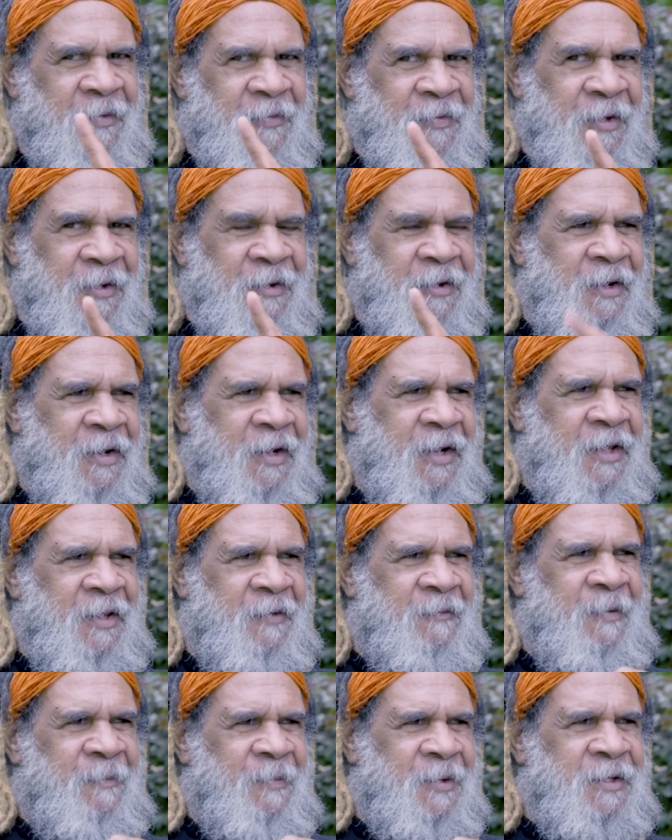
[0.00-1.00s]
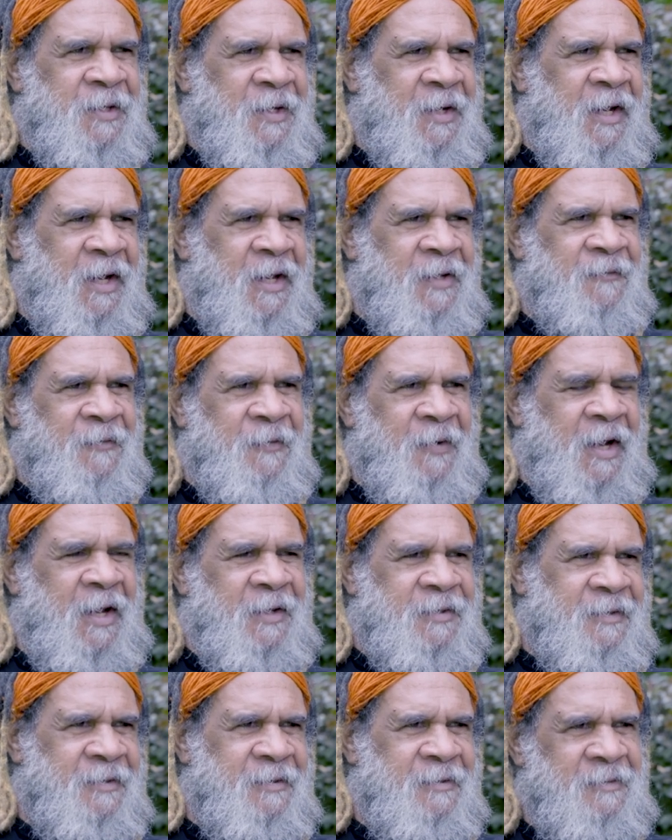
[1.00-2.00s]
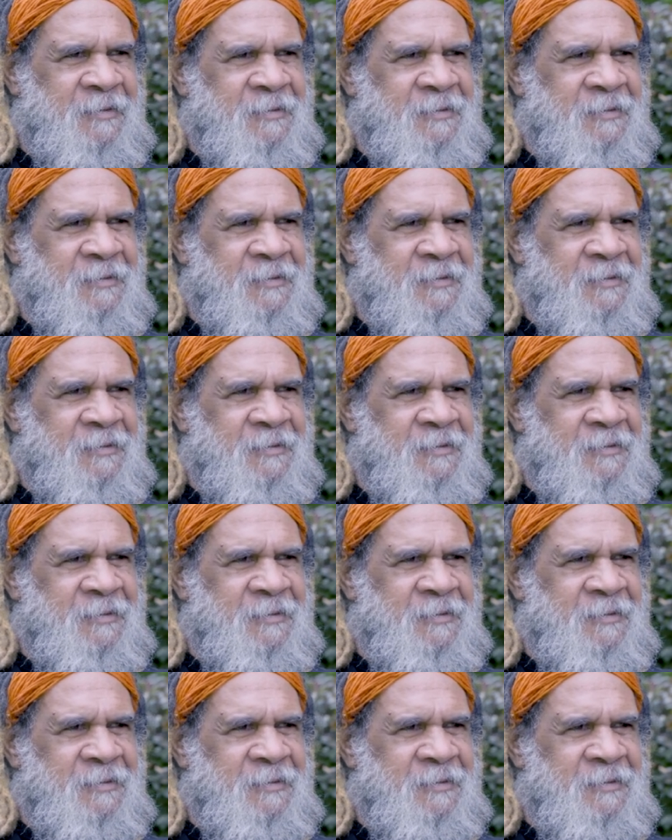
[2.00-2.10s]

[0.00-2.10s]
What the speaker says: They're not here to represent us for us.